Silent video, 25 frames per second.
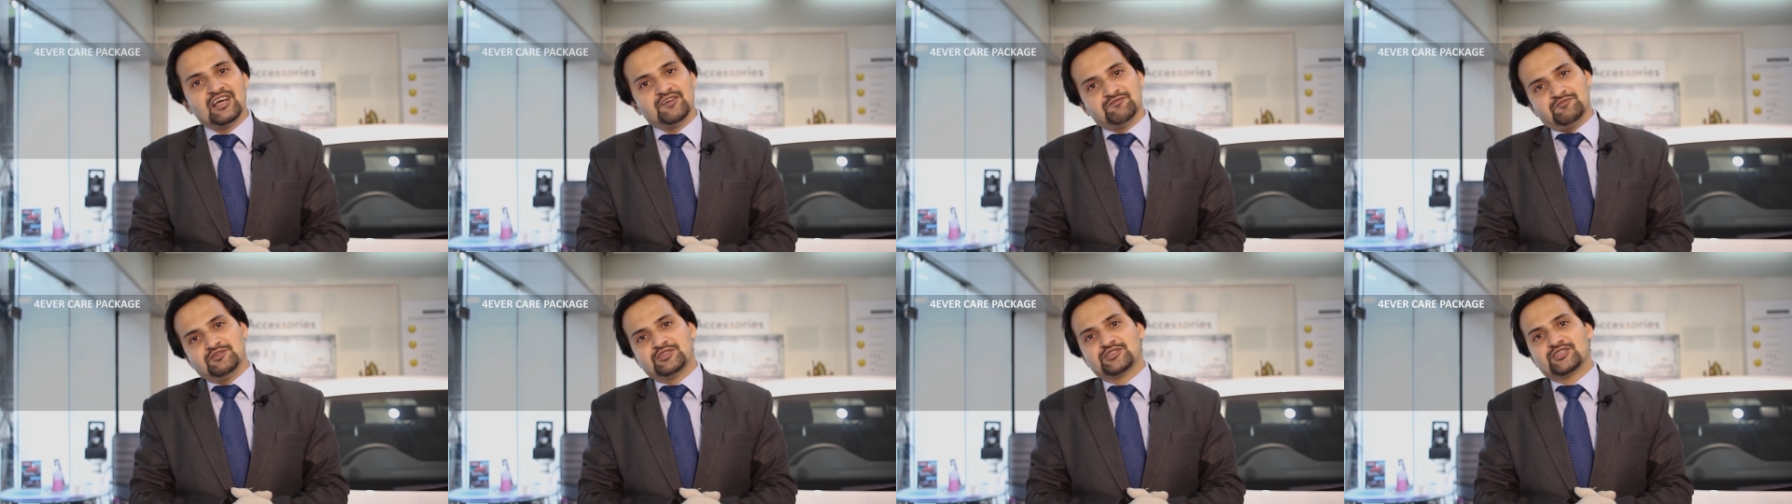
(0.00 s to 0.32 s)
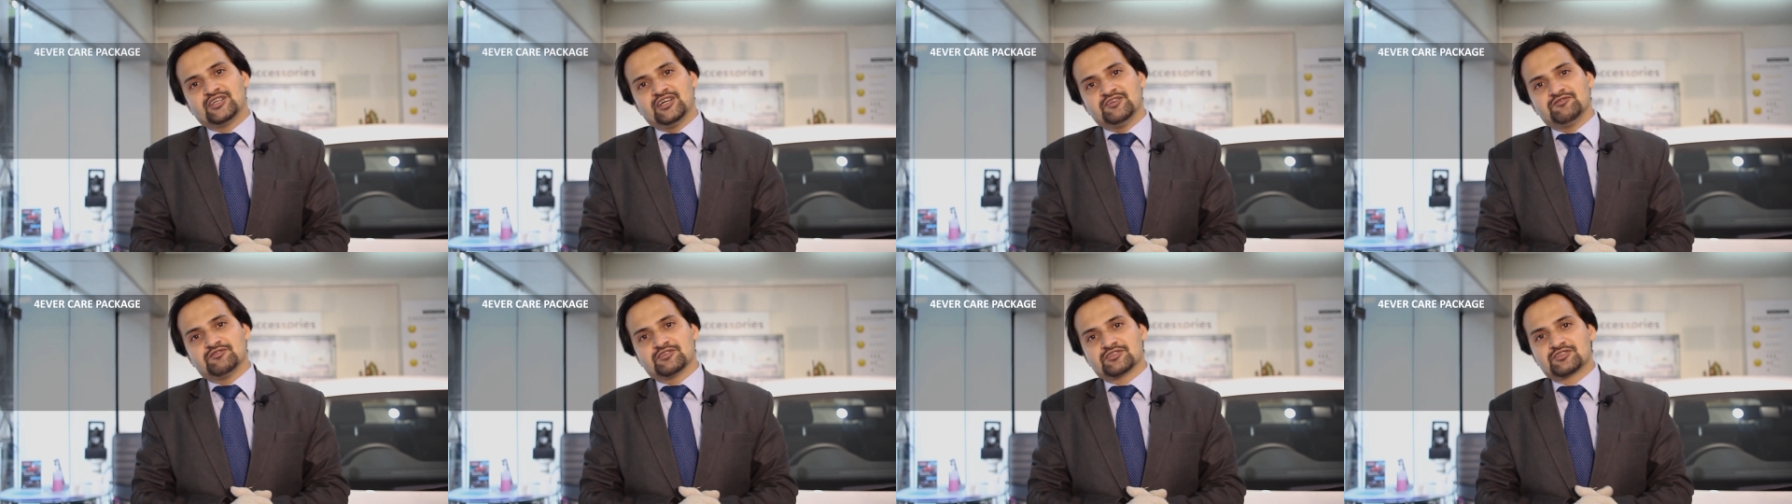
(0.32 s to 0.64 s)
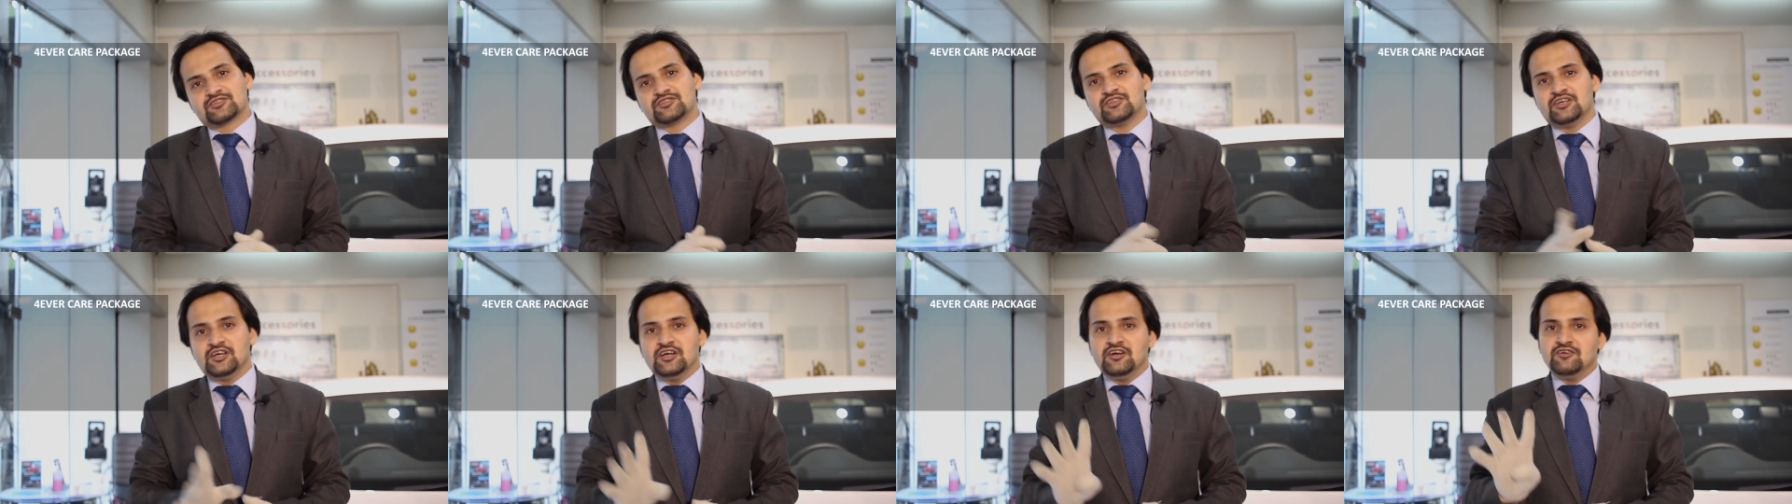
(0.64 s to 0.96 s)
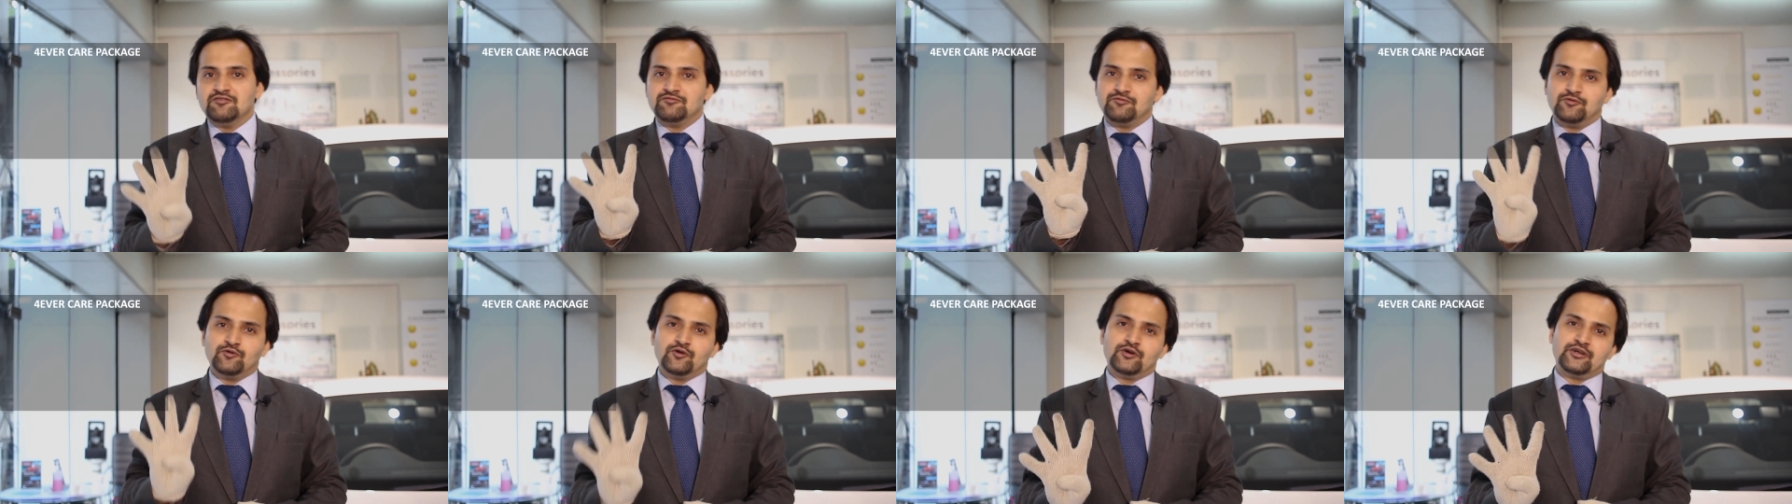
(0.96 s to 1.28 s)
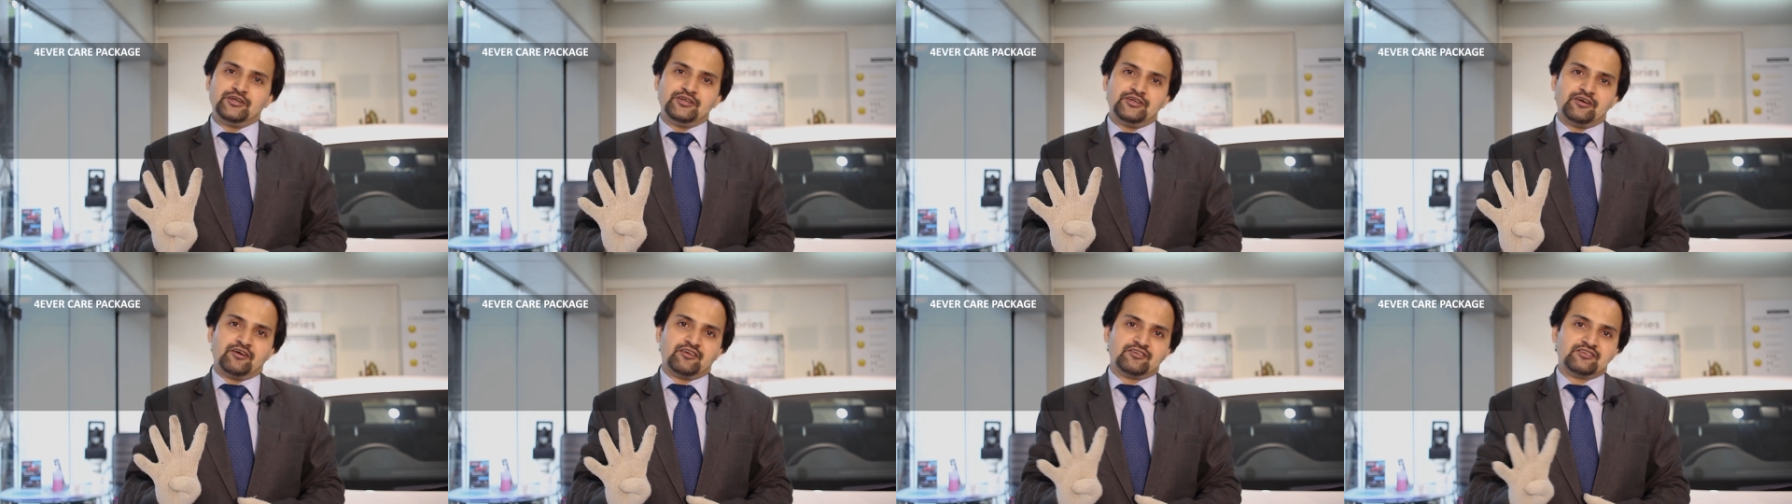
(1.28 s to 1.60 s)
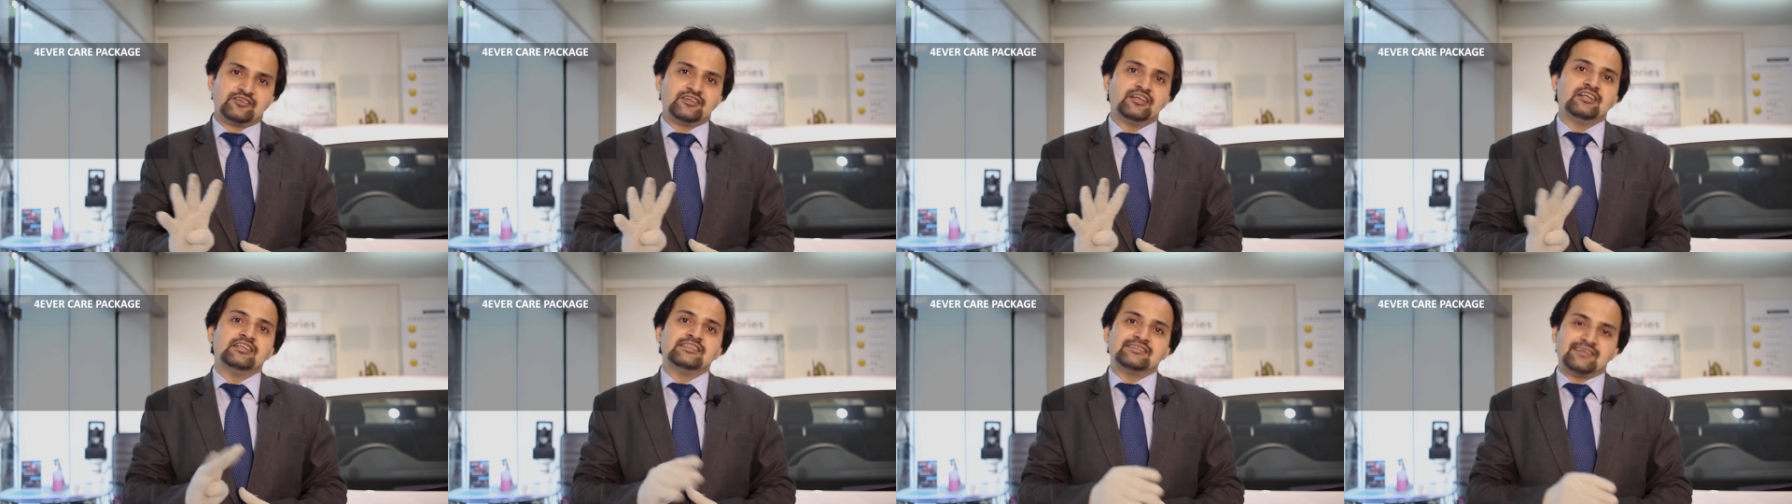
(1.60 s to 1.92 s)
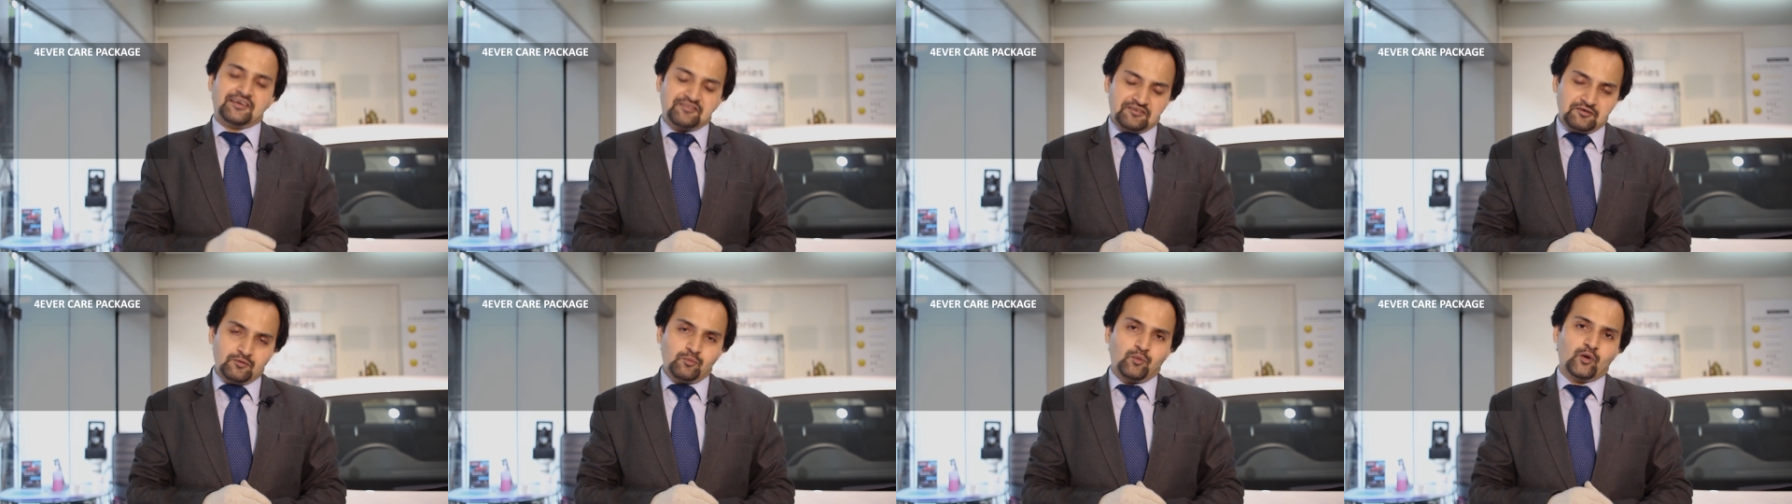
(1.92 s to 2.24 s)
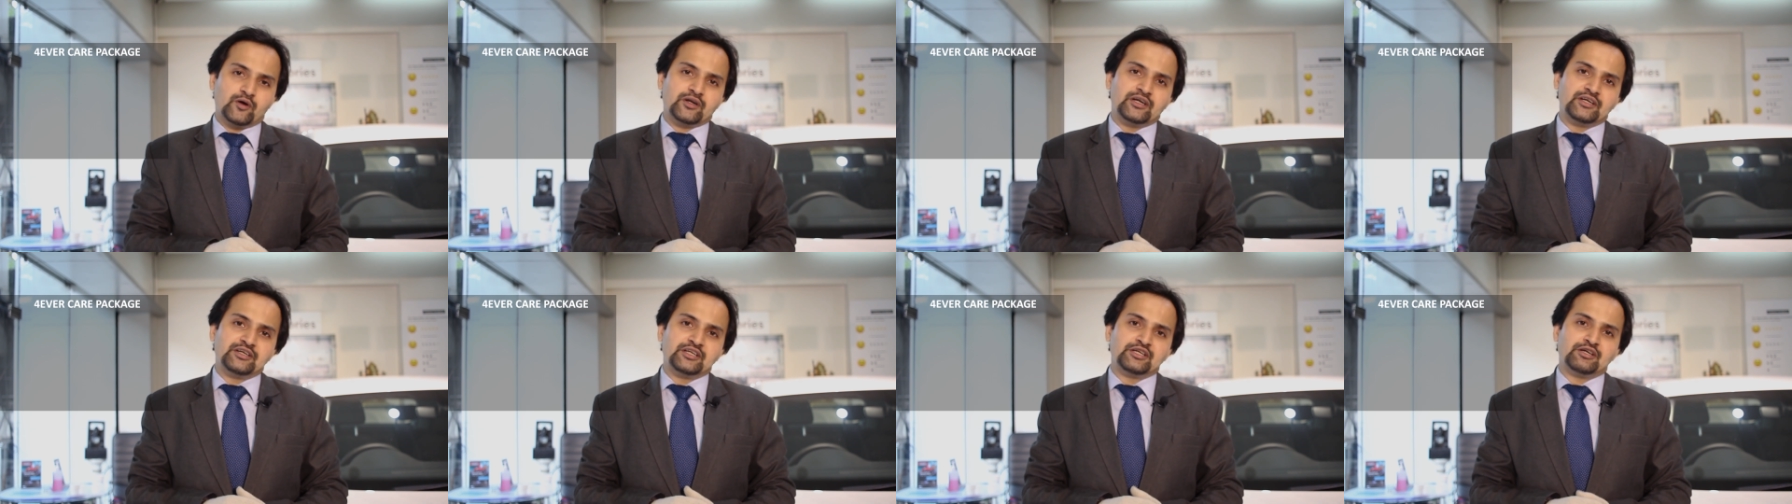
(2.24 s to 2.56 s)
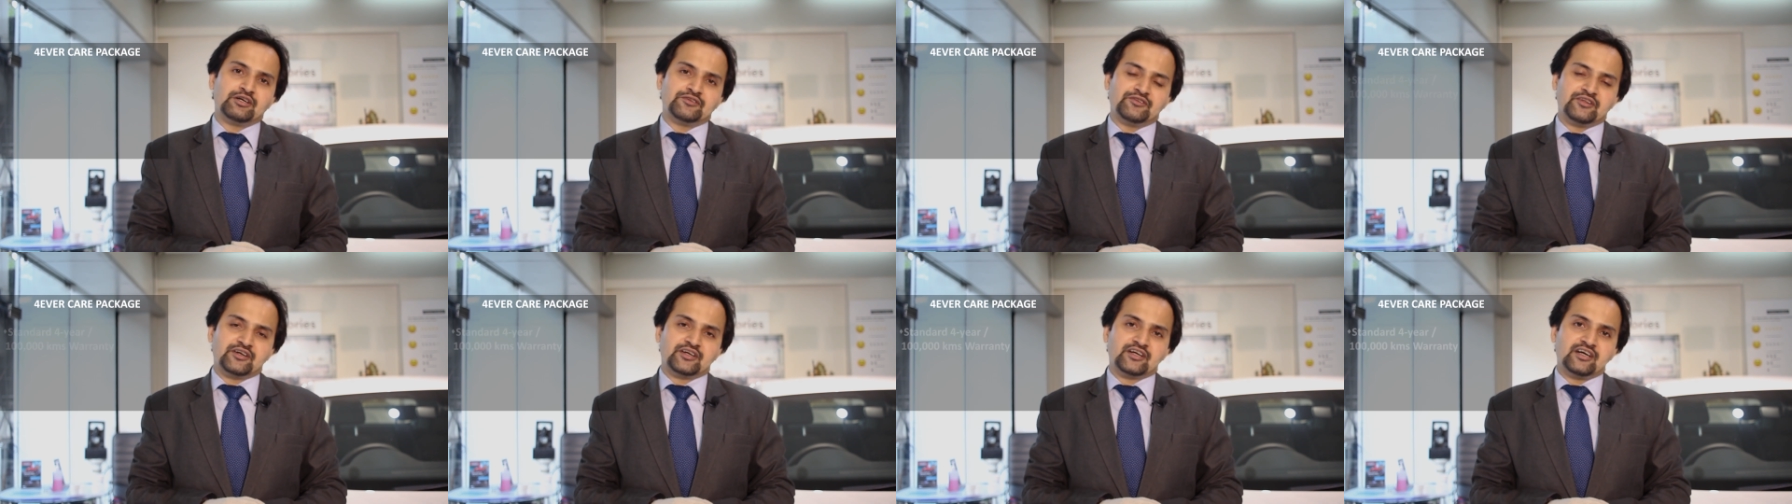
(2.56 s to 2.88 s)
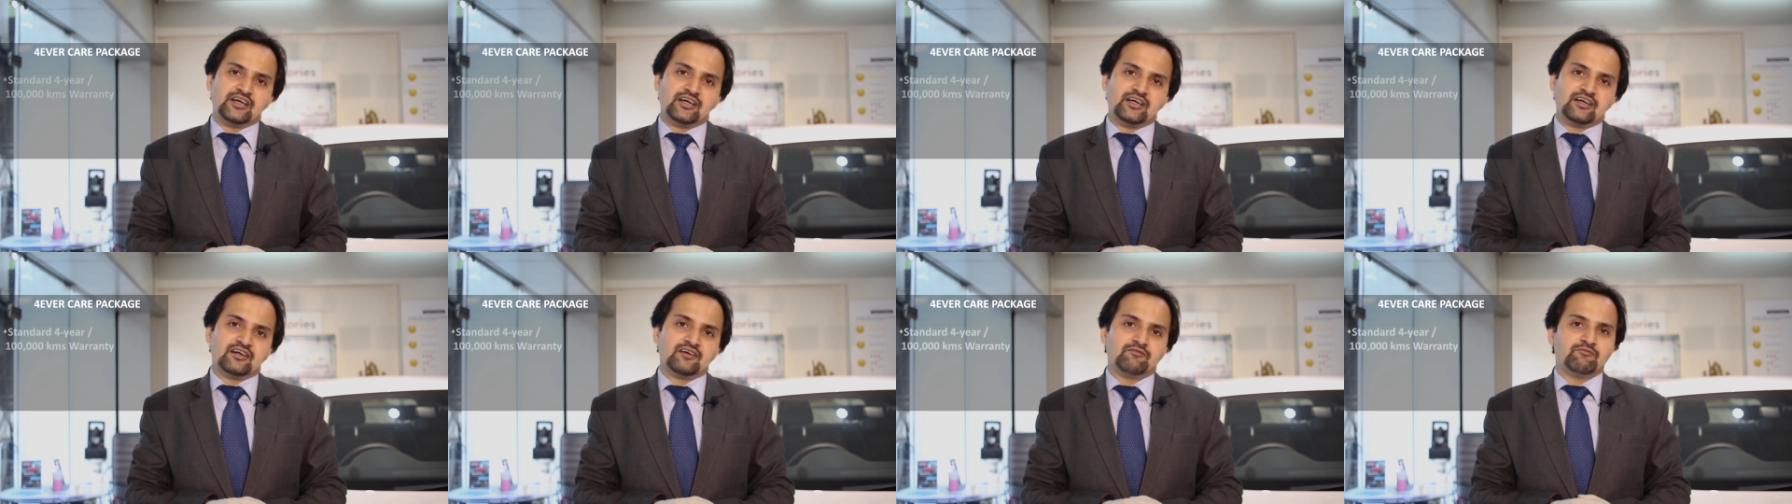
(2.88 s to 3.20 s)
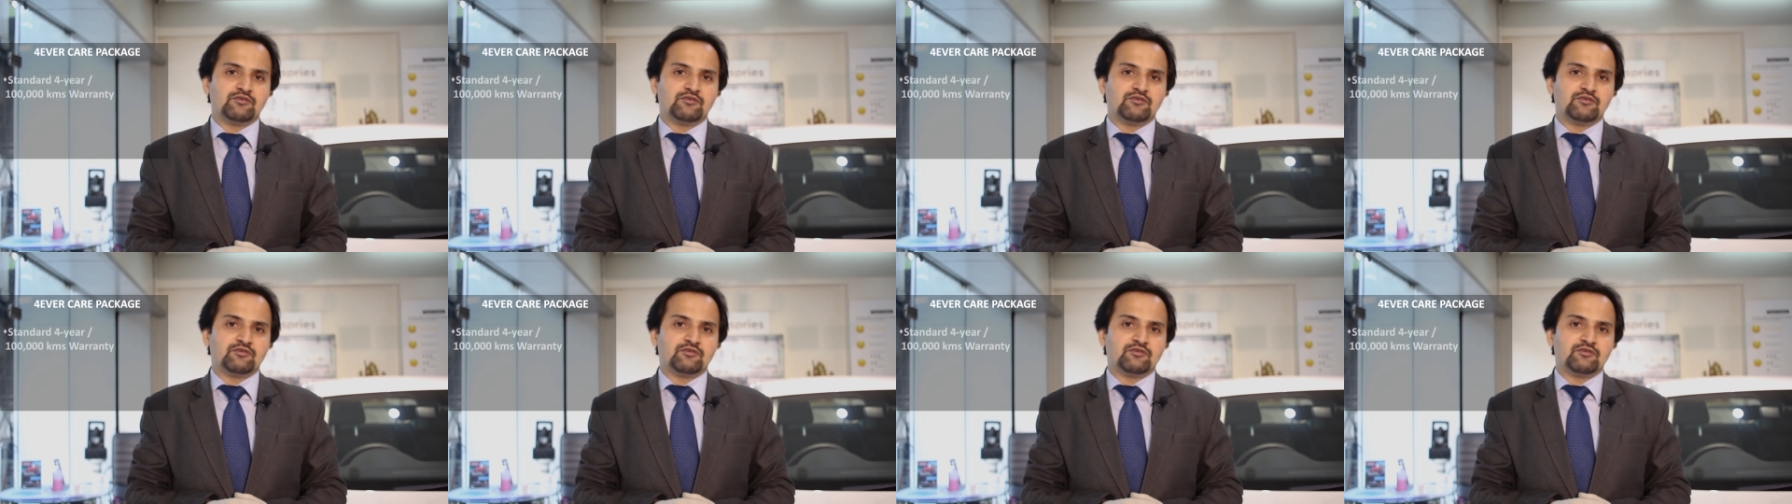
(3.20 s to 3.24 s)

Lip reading: which covers 4 years silent warranty on the car,